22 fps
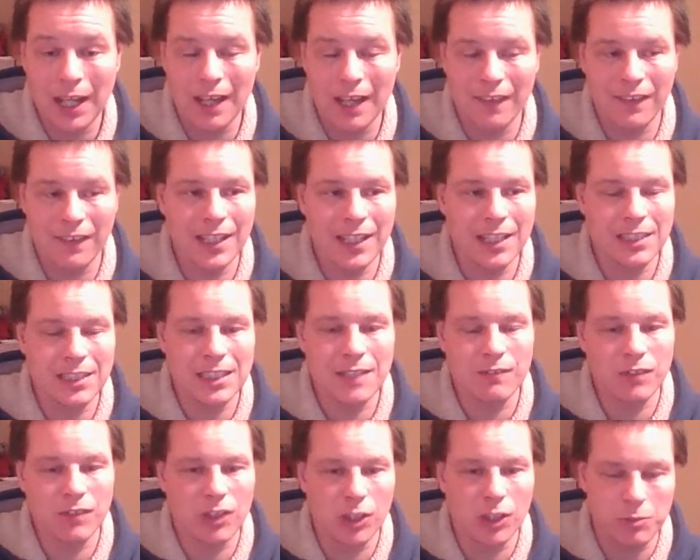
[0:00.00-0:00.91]
I think he's
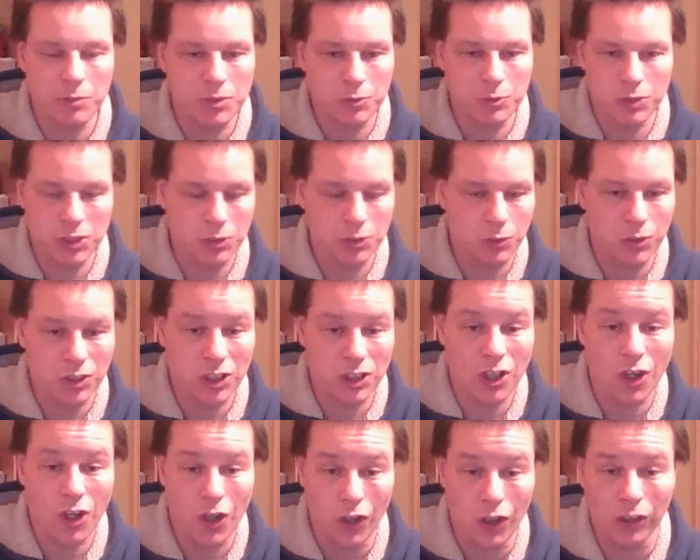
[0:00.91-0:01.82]
even gone up towards
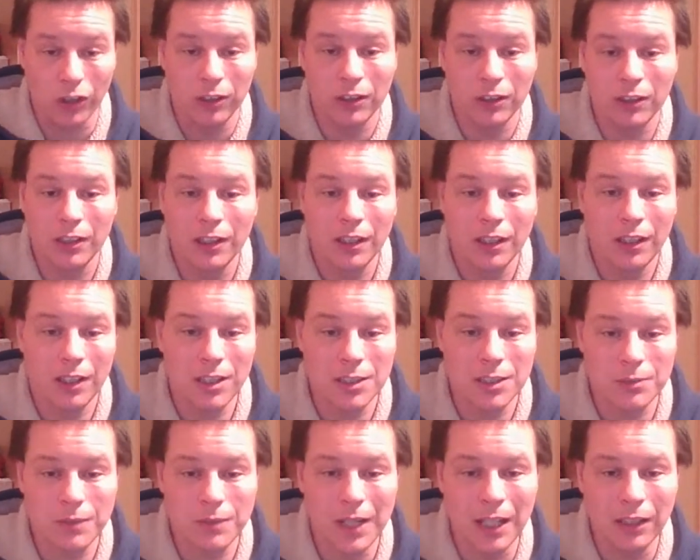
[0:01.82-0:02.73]
Hull
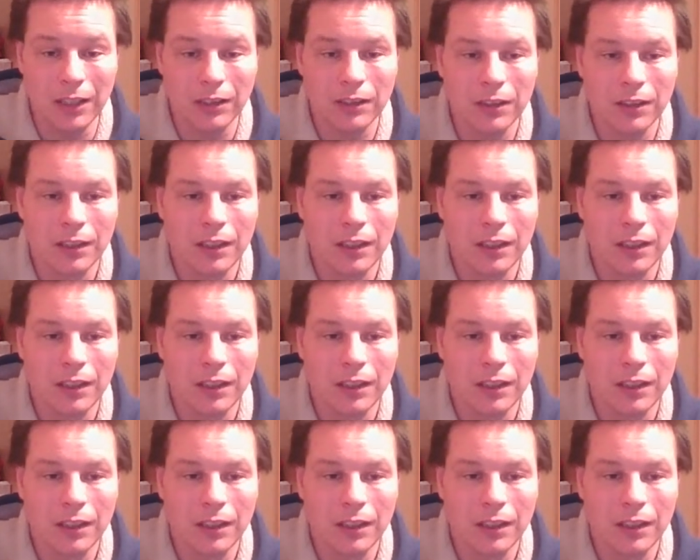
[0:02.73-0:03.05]
as well.